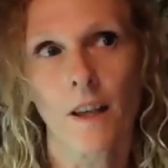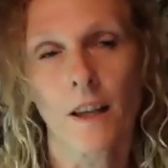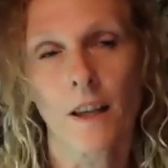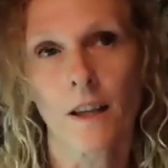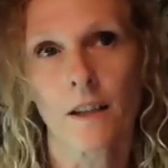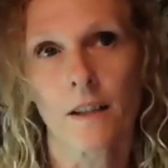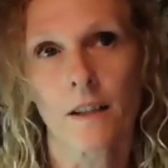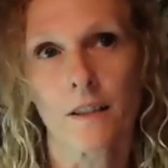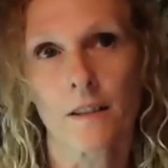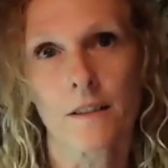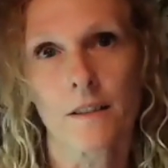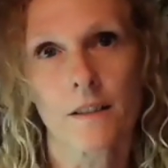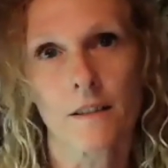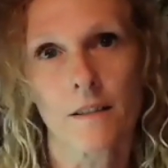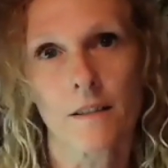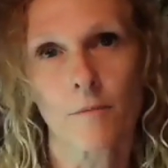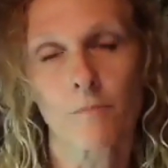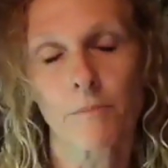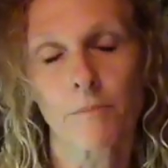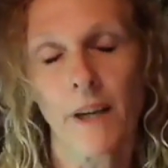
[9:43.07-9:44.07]
and
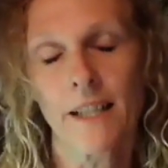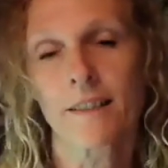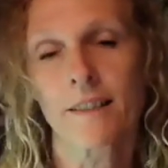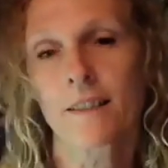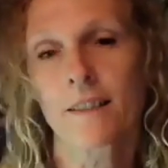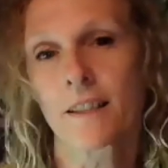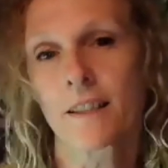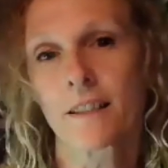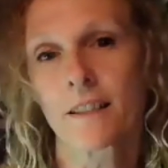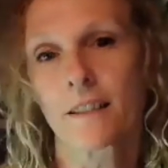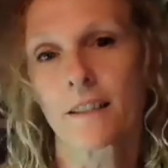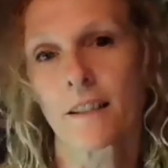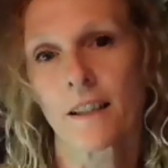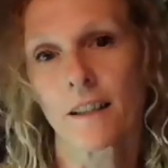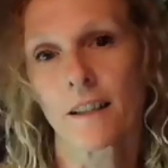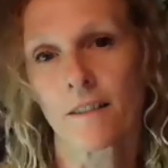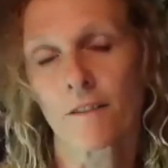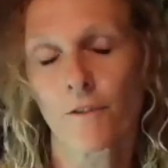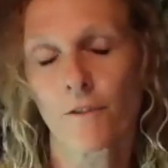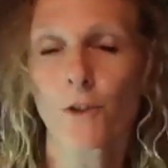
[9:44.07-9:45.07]
medicine,
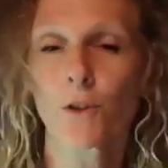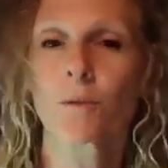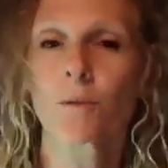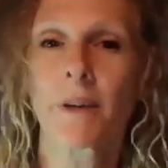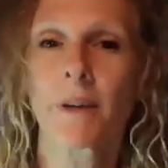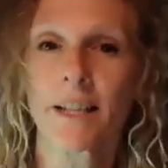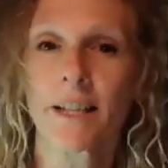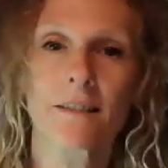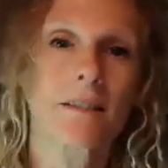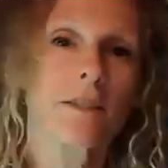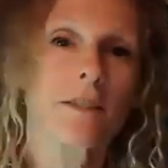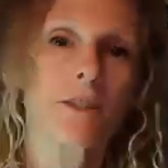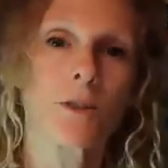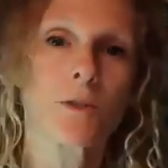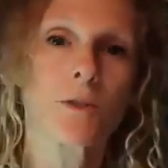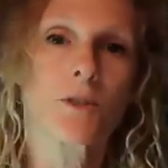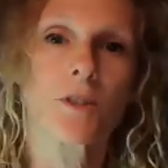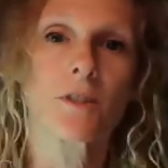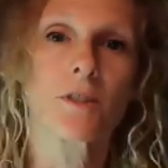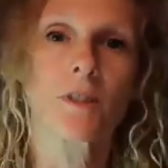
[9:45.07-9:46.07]
food and medicine
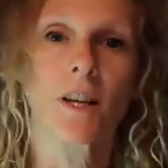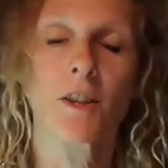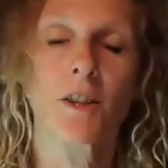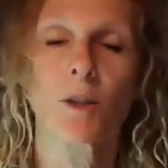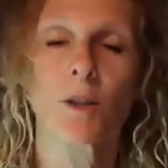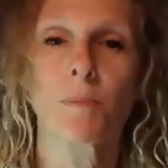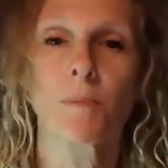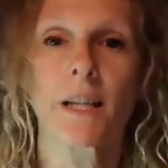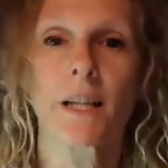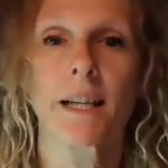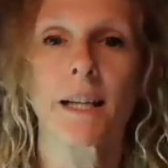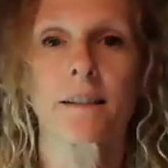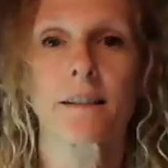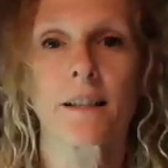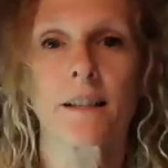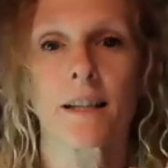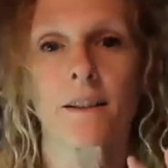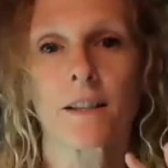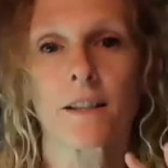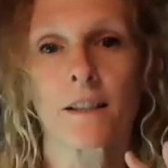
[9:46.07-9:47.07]
uses on the plant,
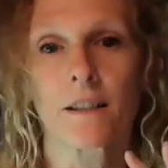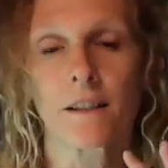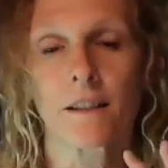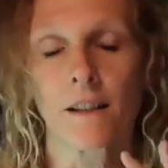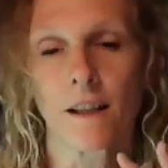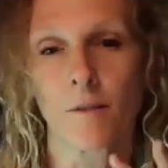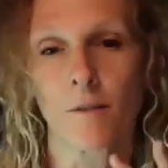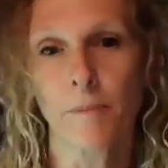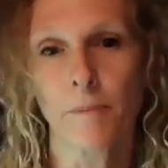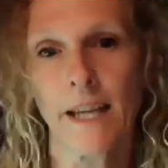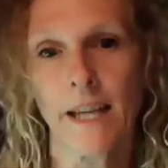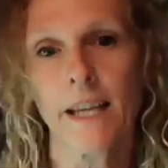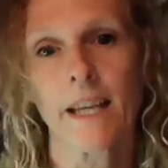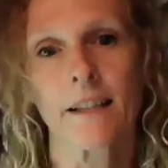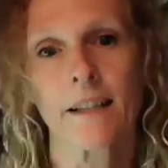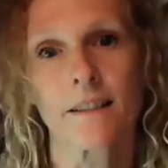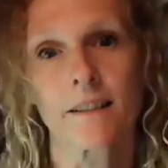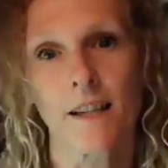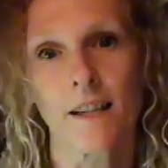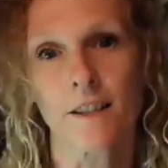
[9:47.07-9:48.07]
and then a
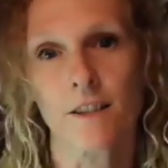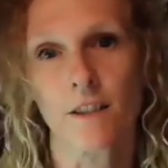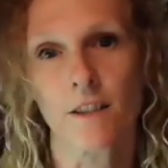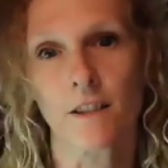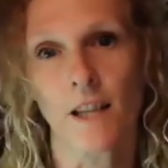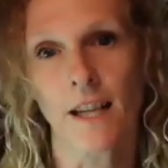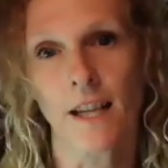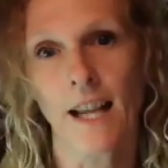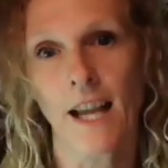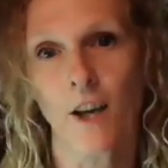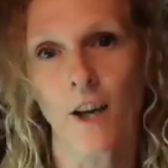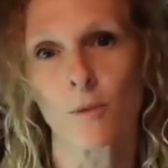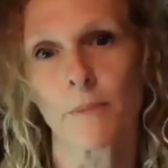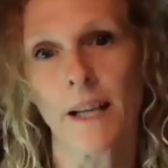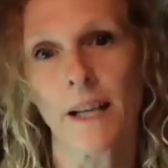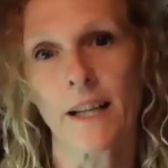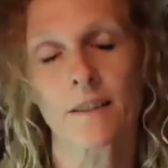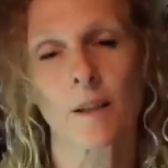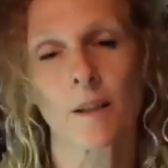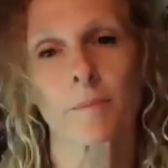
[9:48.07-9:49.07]
making session, like how to
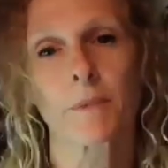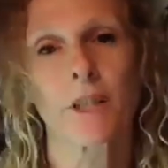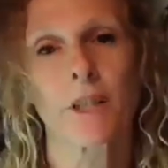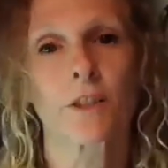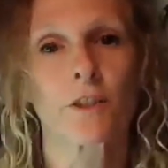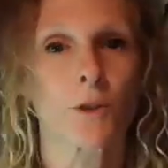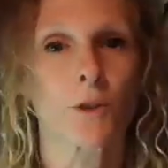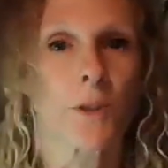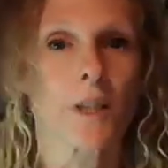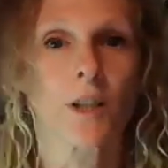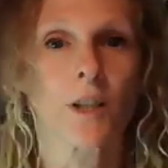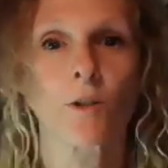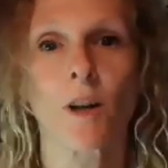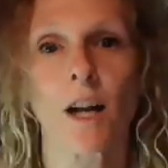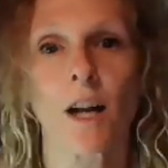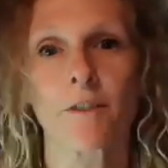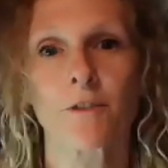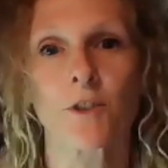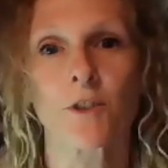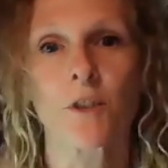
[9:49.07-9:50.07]
make something or doing a
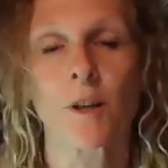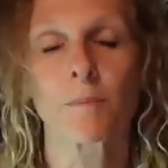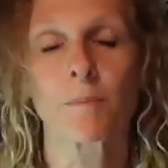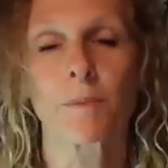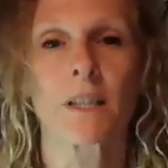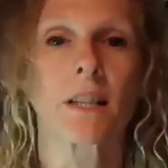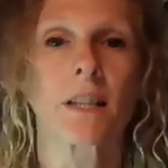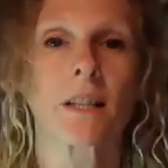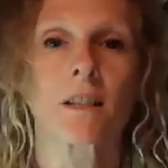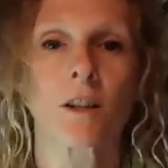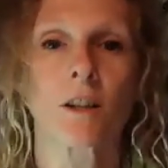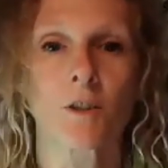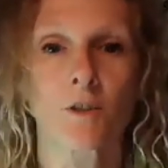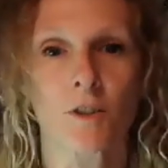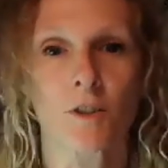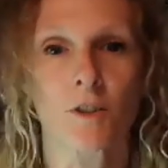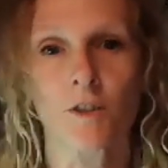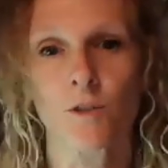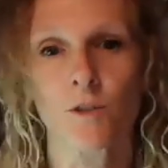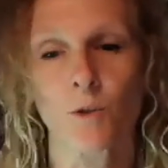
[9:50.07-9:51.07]
craft or something, and
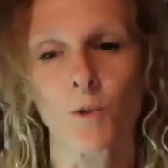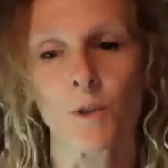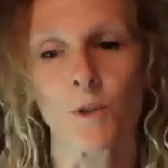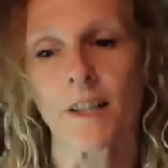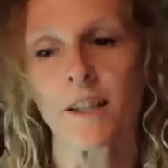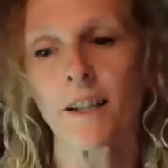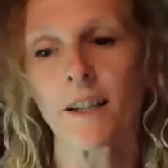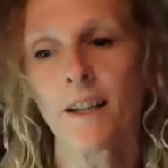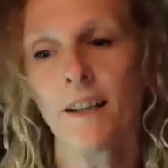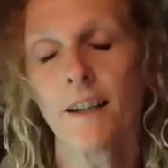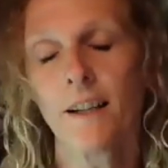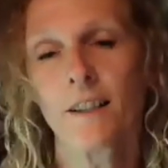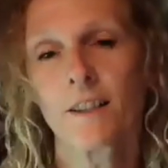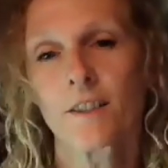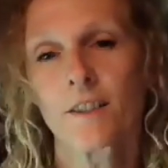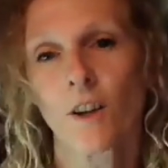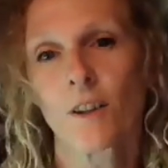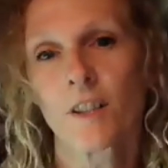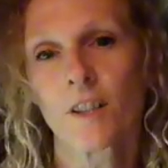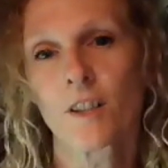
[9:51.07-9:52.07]
also the story.
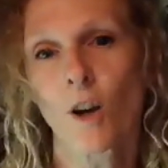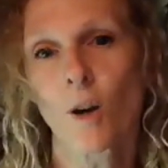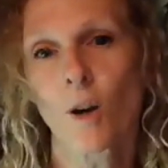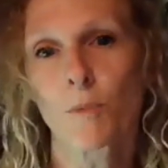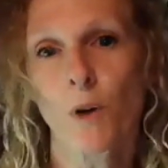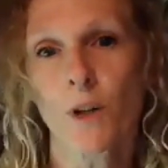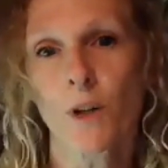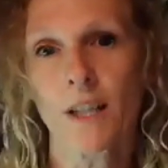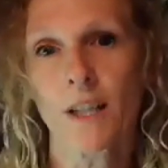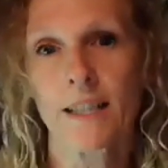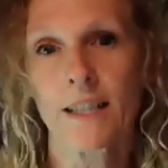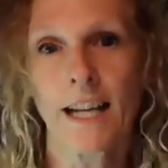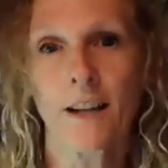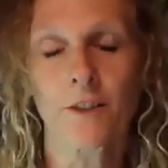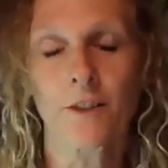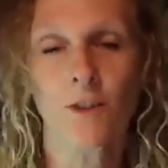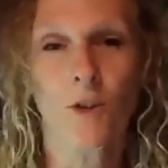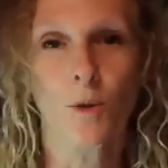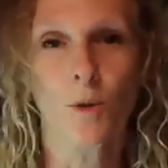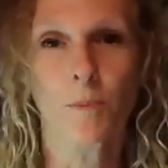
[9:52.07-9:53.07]
So it's all broken
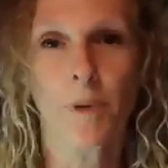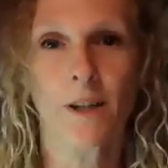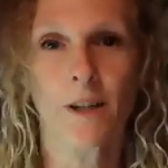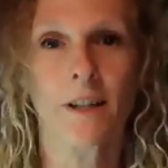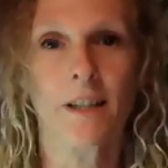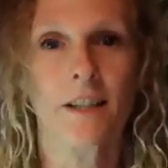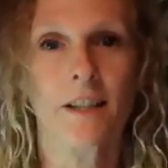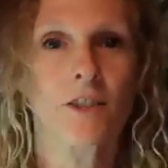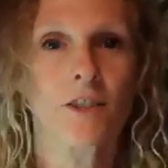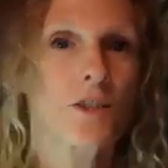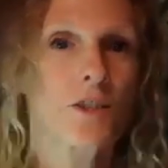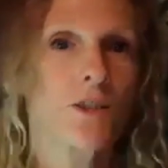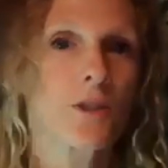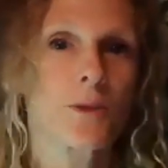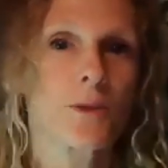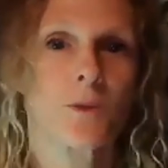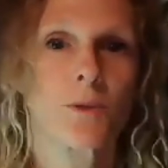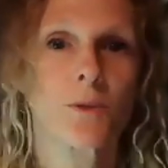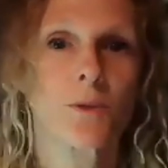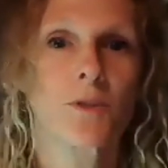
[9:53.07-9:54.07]
down so the parent can
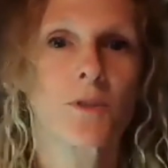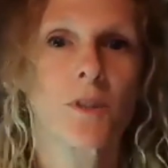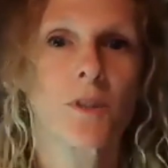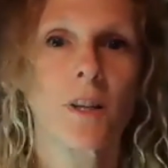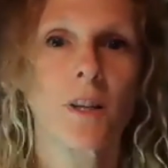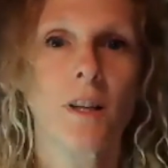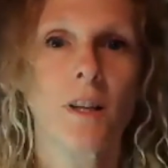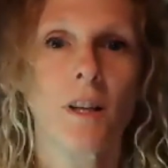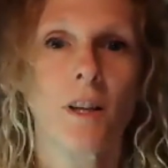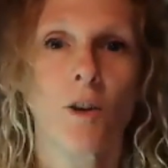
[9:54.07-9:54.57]
choose